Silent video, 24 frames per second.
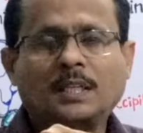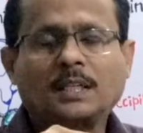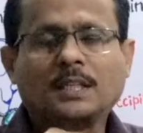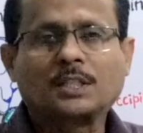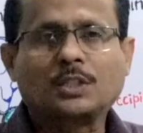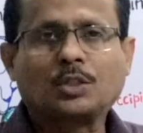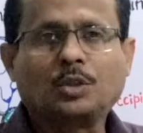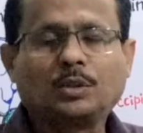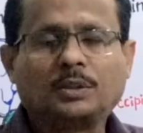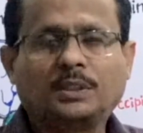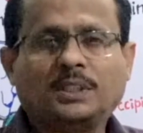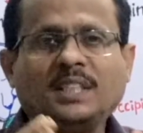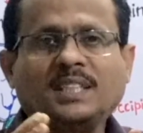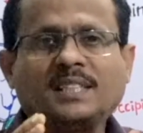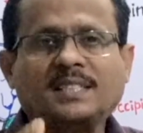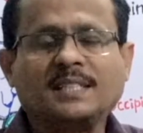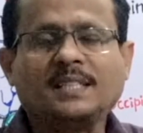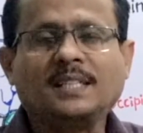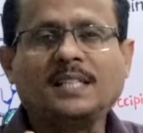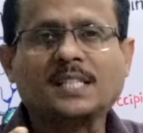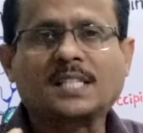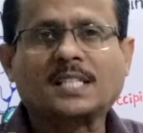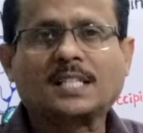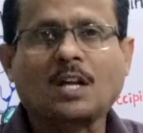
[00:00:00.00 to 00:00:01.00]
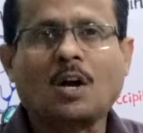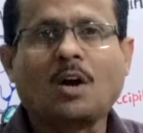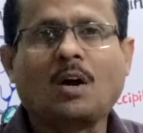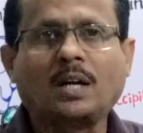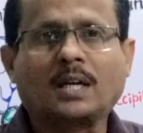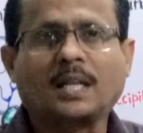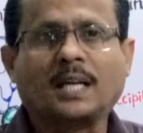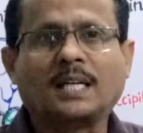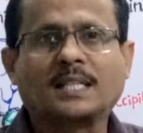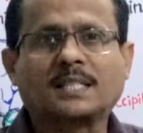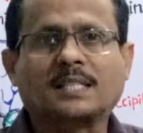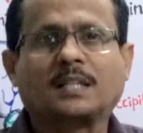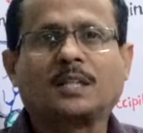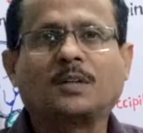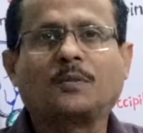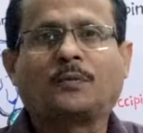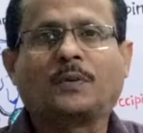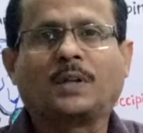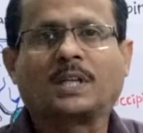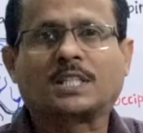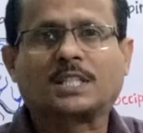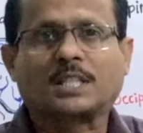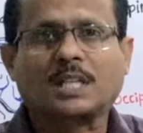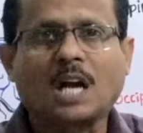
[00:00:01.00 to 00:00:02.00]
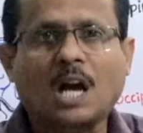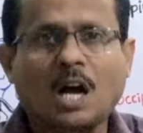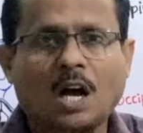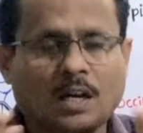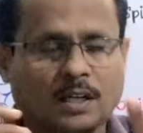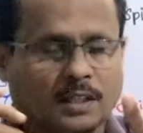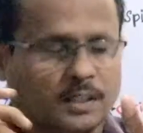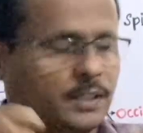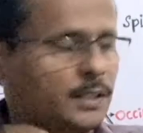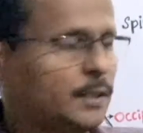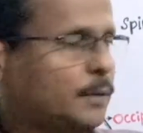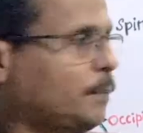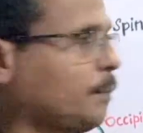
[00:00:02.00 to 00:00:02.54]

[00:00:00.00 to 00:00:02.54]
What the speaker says: So this is called as reflex arc.